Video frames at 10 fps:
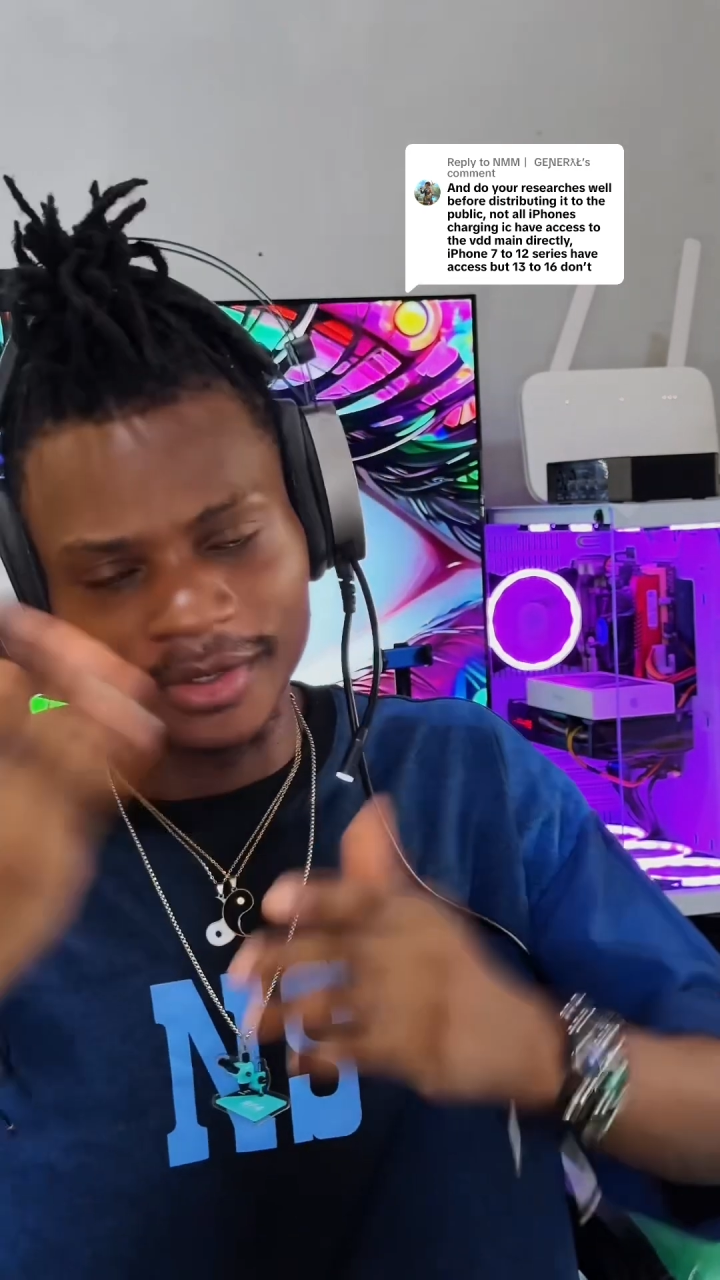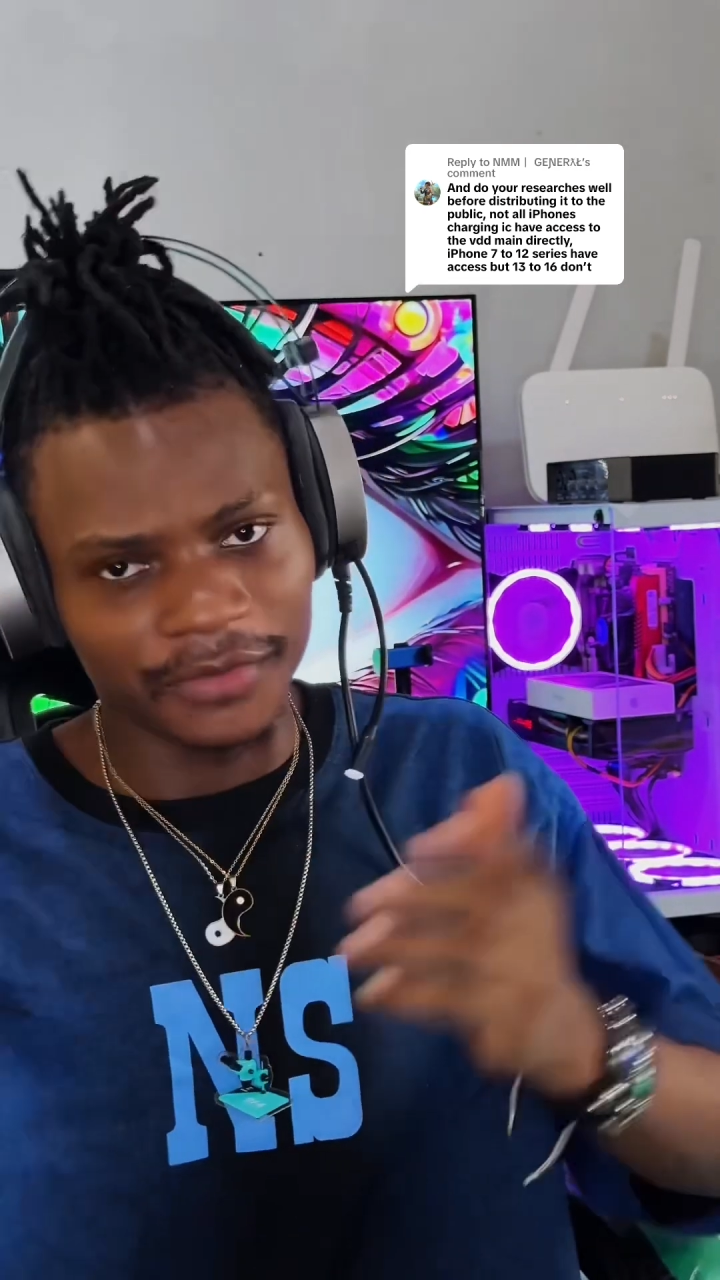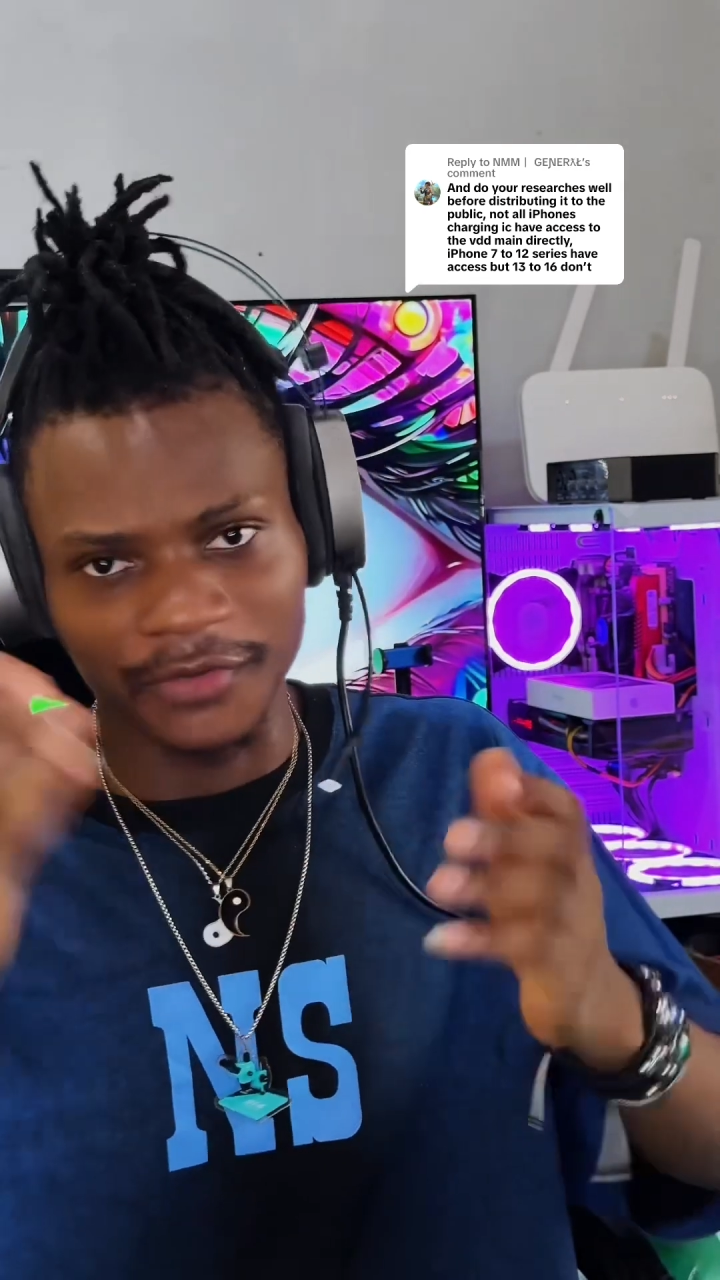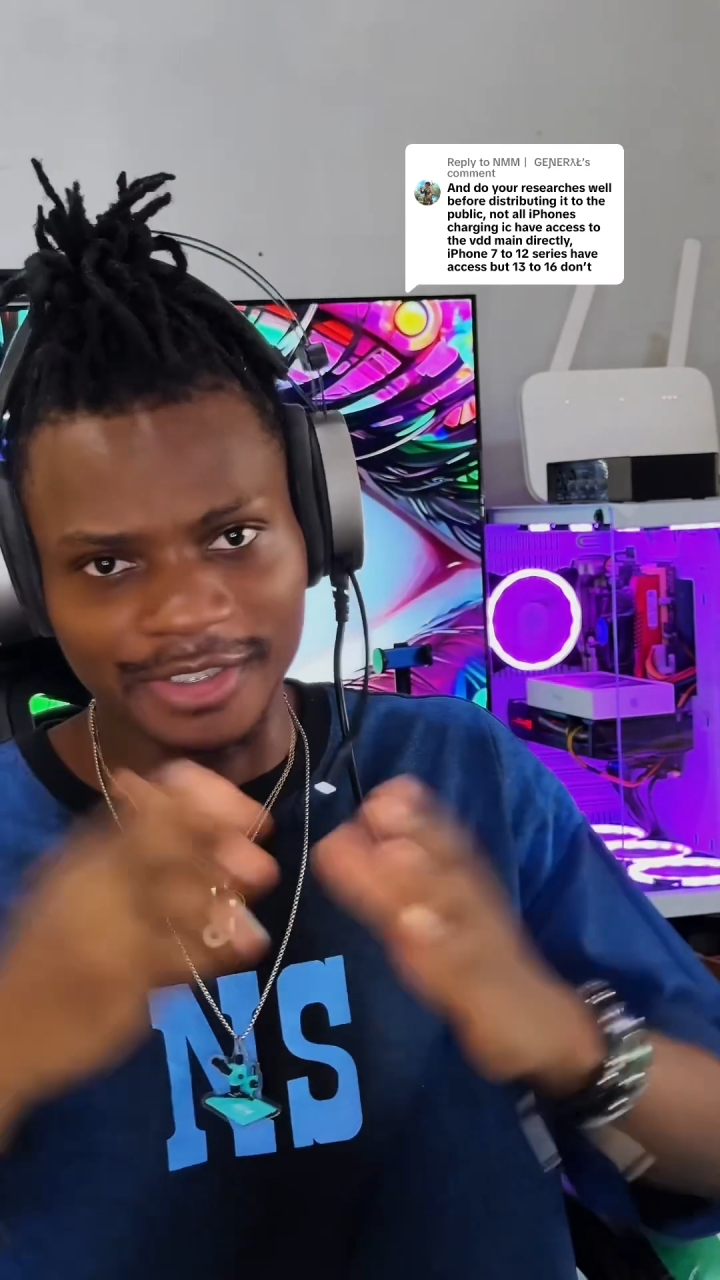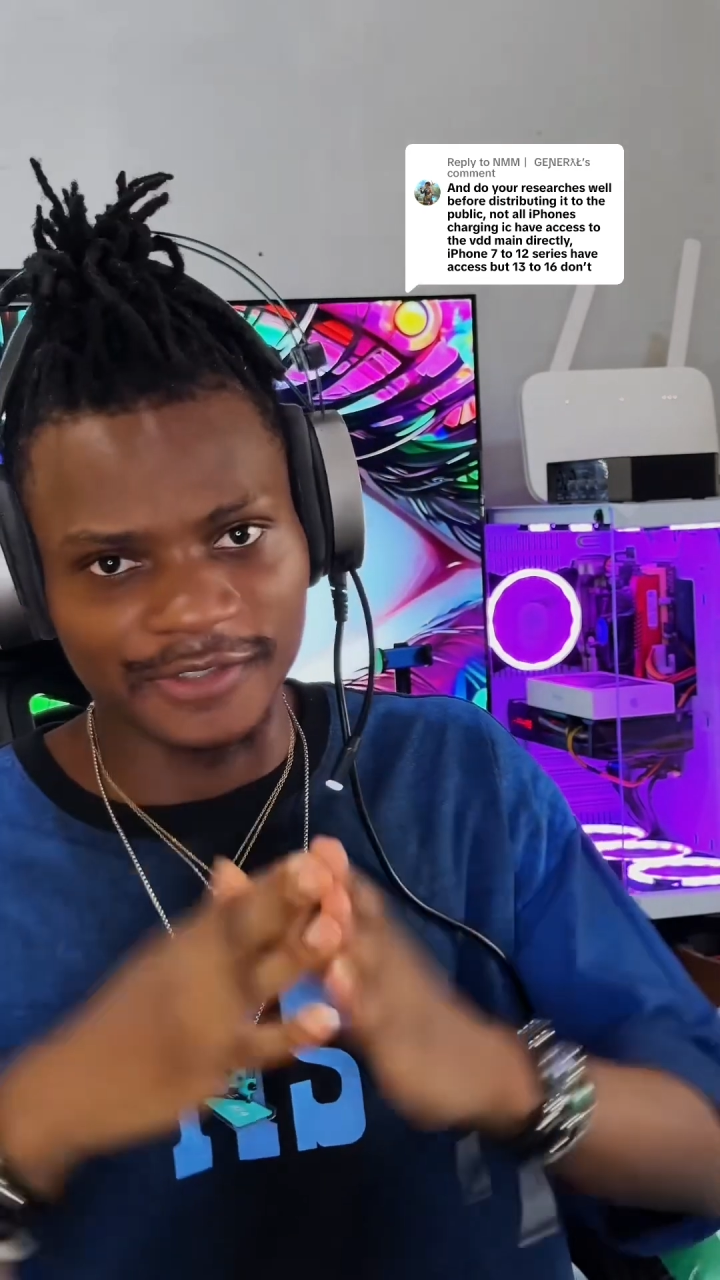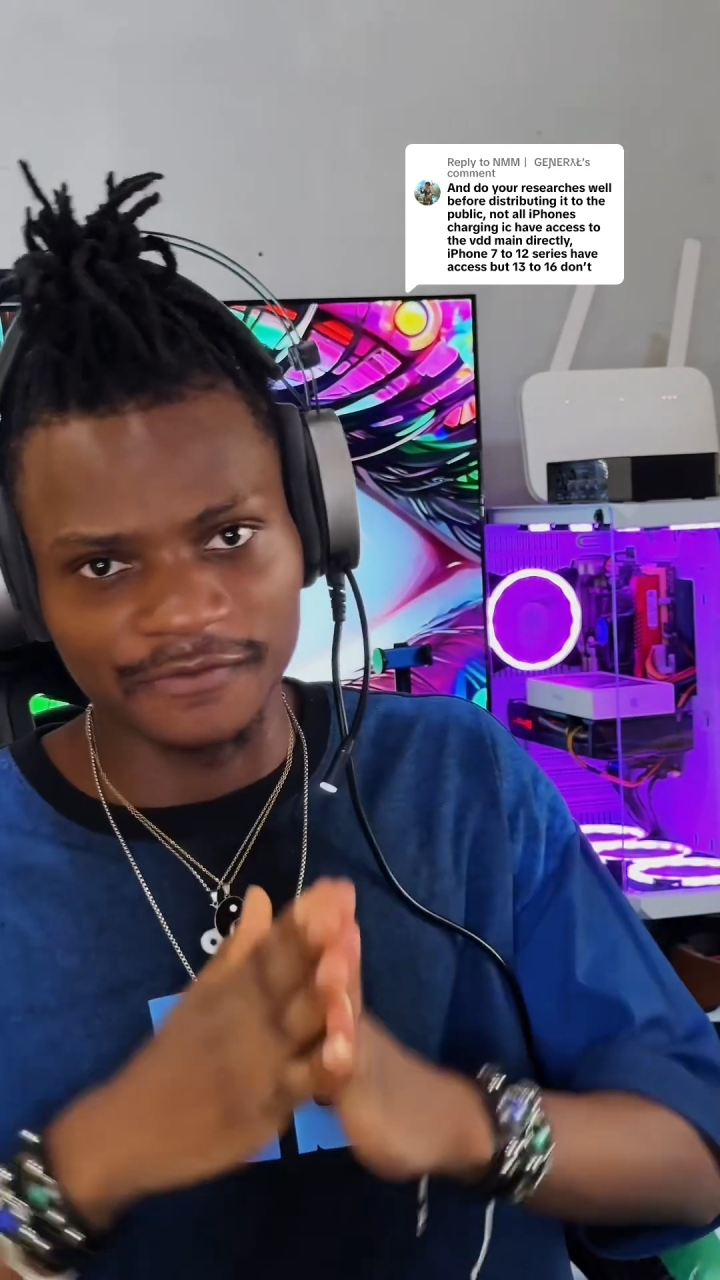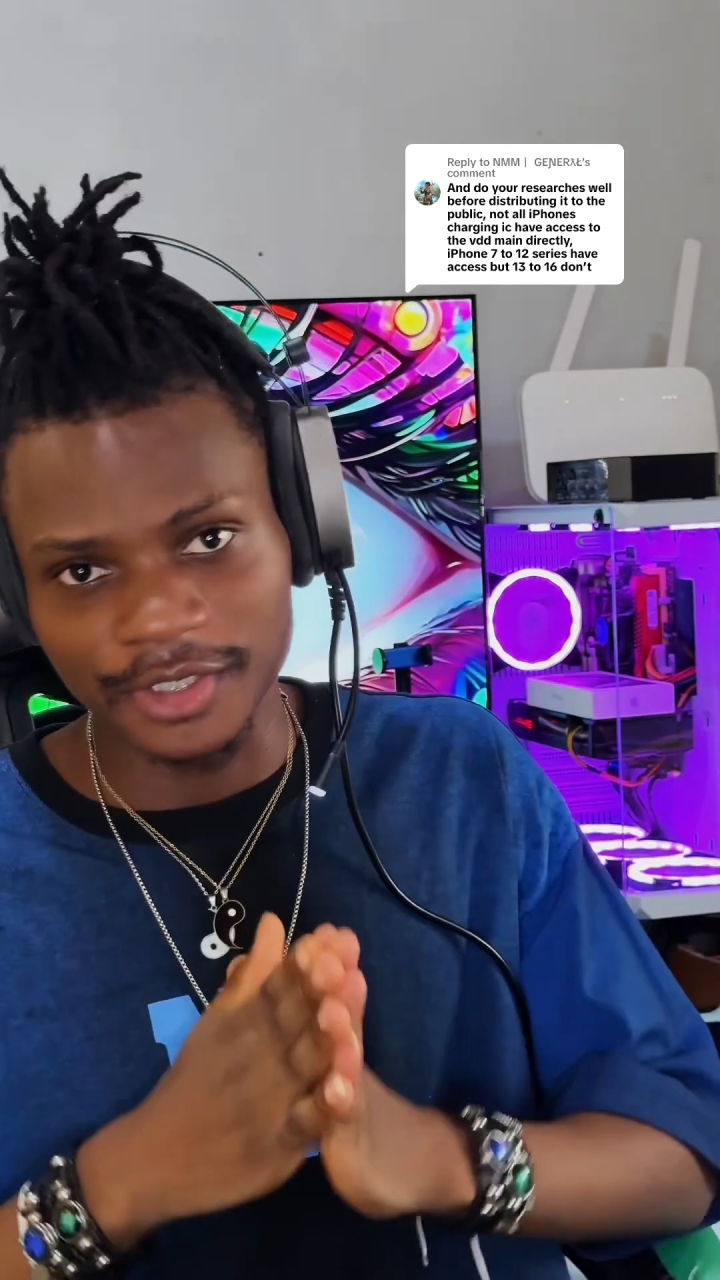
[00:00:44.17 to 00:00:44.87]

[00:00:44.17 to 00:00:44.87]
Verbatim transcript: creating